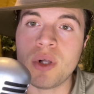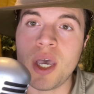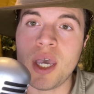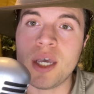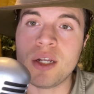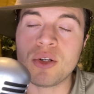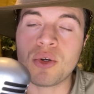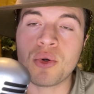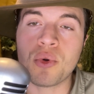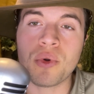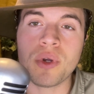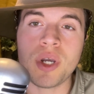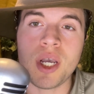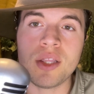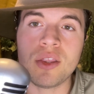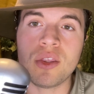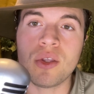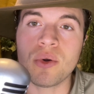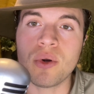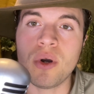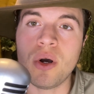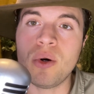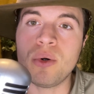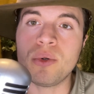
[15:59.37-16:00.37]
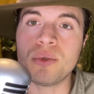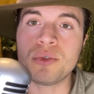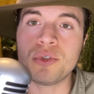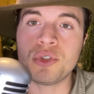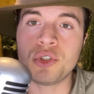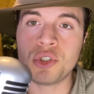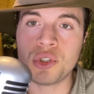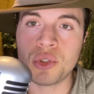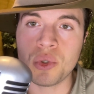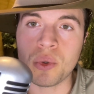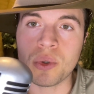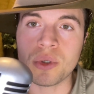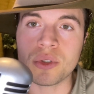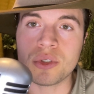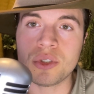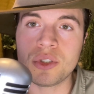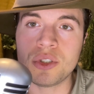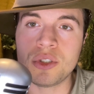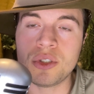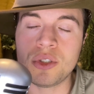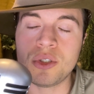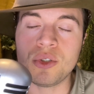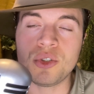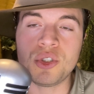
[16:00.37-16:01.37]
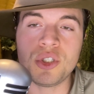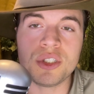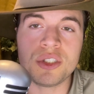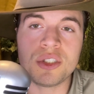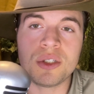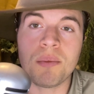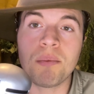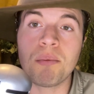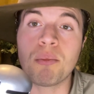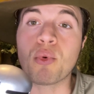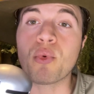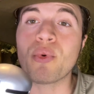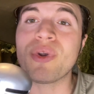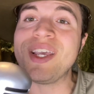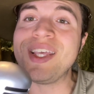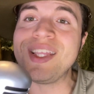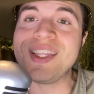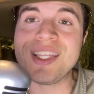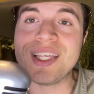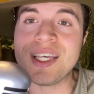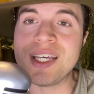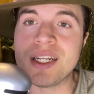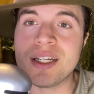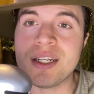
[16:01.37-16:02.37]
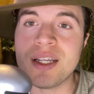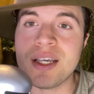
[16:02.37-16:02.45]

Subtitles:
and create their own shorts to just breathe in